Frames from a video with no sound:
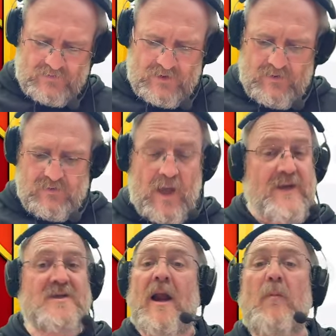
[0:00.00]
Well,
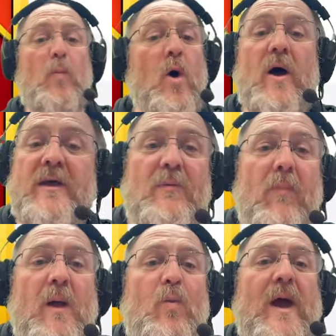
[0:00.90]
like I said, I'm working
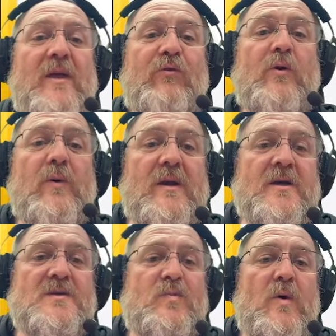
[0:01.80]
my way through it
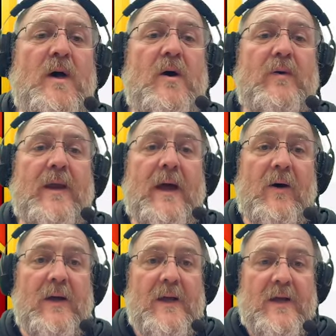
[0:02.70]
as well
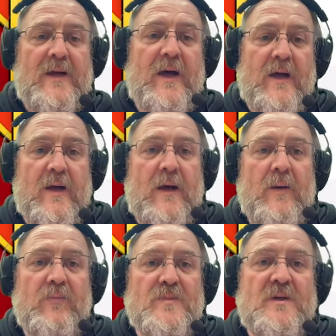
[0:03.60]
now.
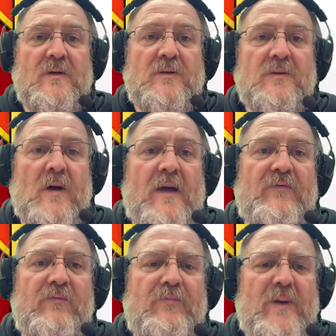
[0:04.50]
So
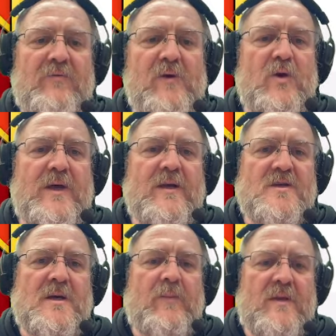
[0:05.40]
I've been looking
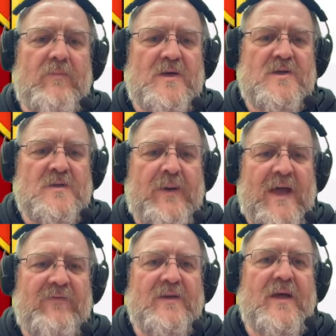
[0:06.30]
at some of the messages, but I
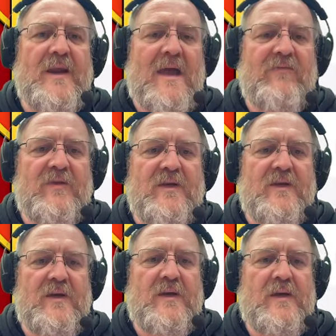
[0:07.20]
haven't done
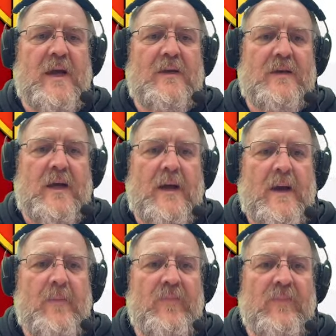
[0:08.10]
everything yet,
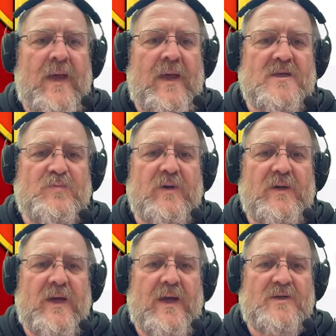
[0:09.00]
Hez.
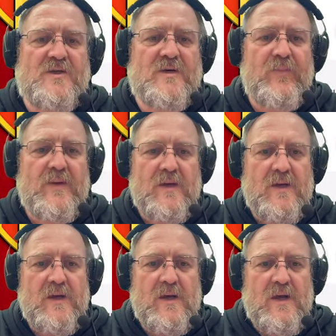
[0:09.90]
But yes,
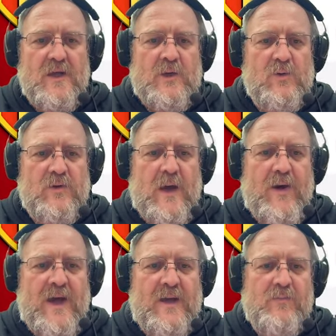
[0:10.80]
you will now
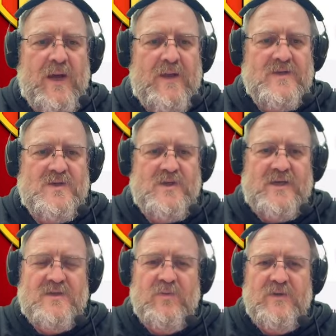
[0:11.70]
add my other
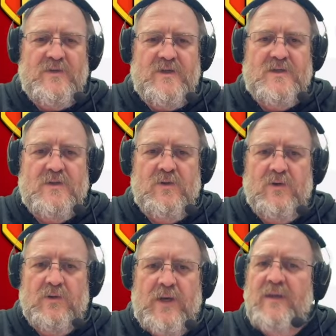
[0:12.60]
suggestion with
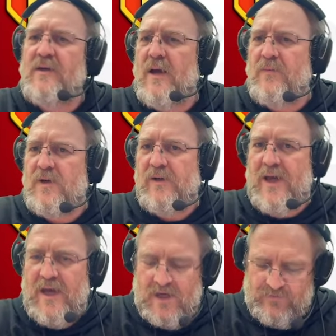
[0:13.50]
Discord. I think I'm going
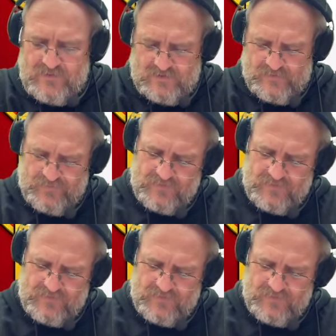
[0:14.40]
to have to.